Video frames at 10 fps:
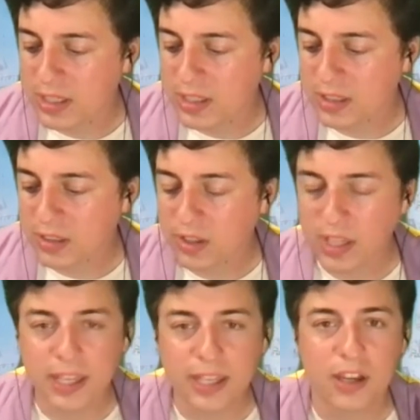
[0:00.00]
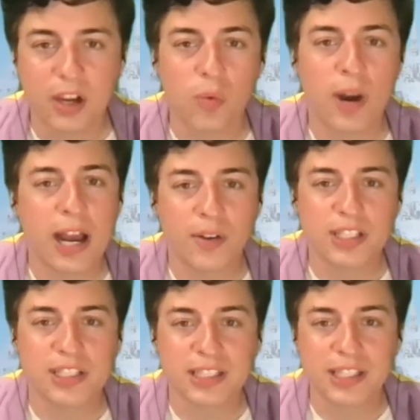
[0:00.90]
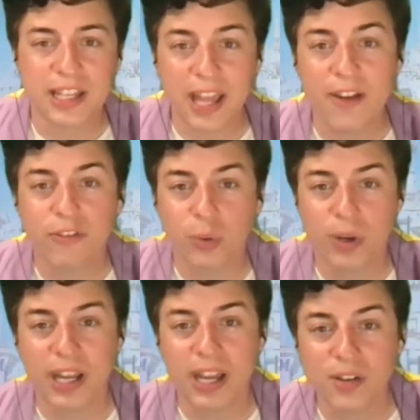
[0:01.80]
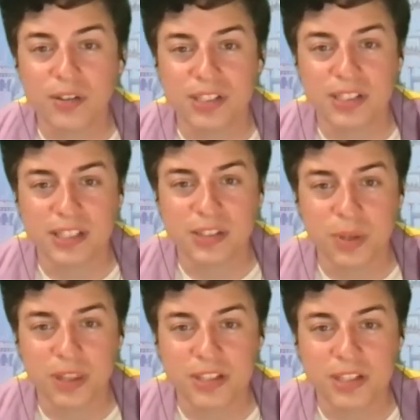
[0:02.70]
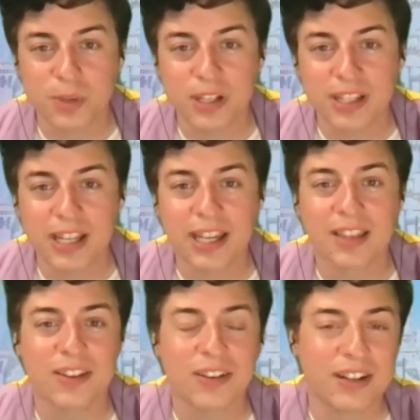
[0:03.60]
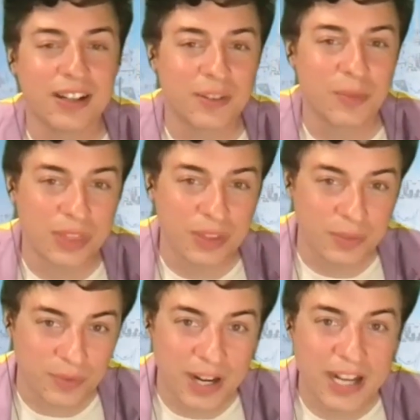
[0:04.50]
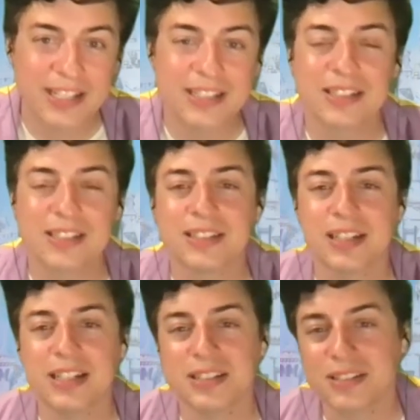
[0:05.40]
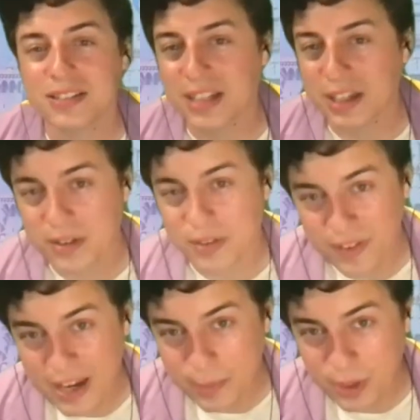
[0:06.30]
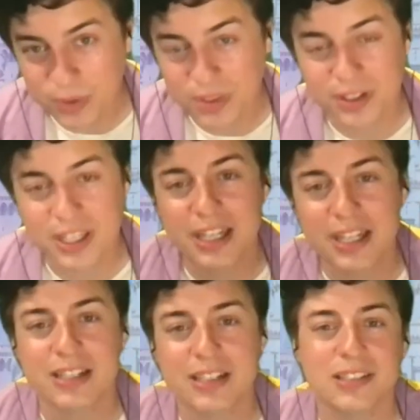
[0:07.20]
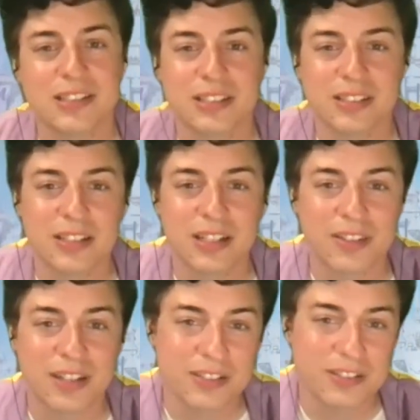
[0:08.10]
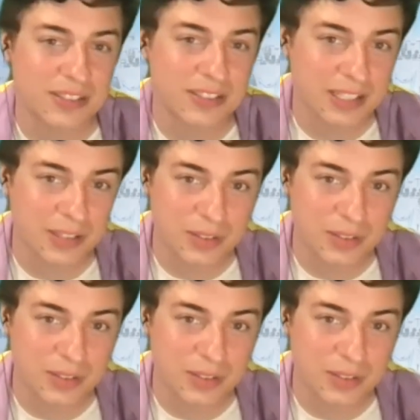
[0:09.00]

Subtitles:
looking around and seeing that everyone else is with someone, like they're with their friends? It's like a family with their kids. There's like